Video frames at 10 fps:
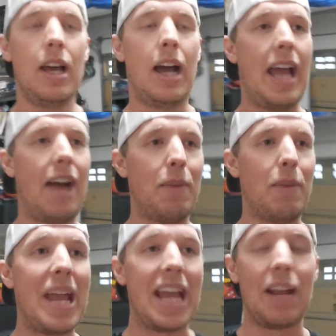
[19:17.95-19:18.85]
I have a
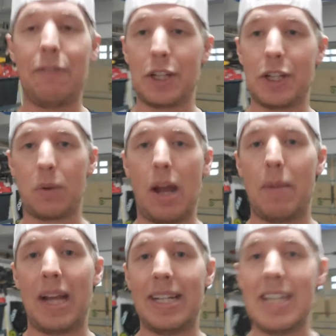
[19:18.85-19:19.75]
Panfish rod
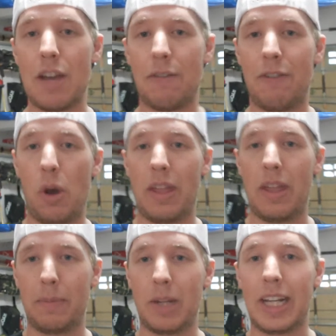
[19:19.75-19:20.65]
by TFO that
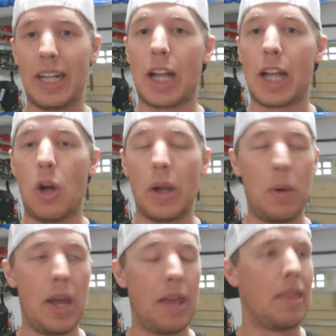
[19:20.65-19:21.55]
I'm going to get going
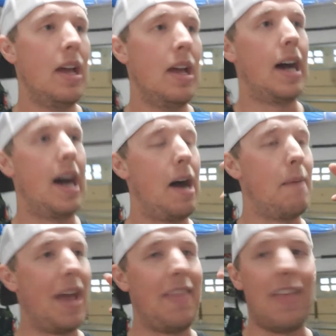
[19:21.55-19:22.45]
with.
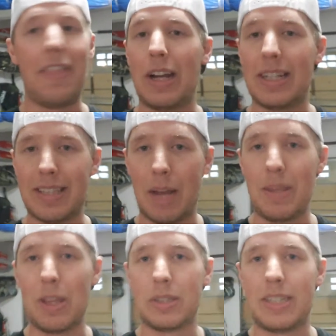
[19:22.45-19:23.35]
And then they're going to send me
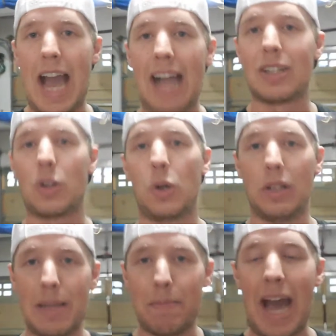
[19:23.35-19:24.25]
those Tactical
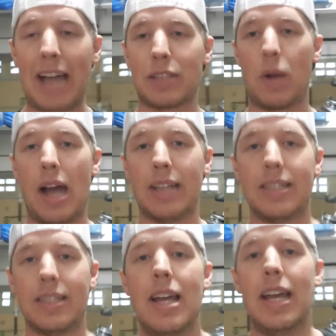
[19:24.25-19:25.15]
Elite Bass rods,
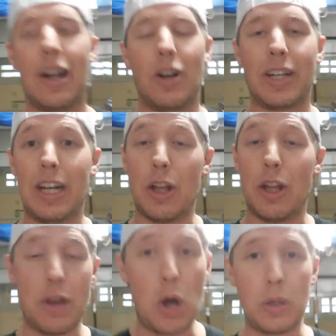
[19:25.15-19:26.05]
and I'll get into
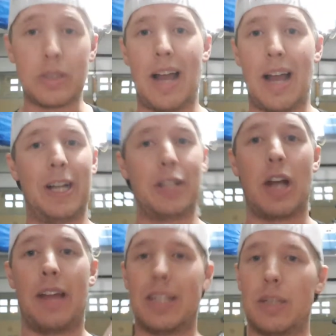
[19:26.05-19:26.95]
those. I'm going to
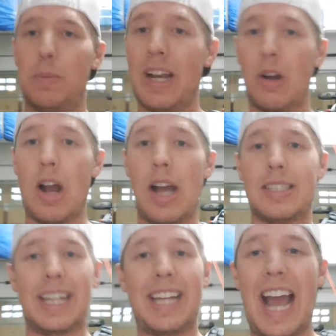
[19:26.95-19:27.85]
try the spinning rods,
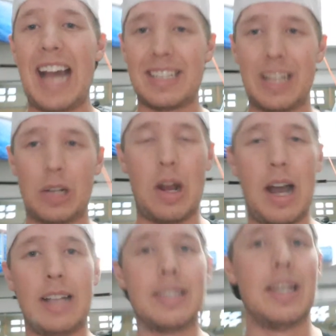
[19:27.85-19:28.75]
the casting rods.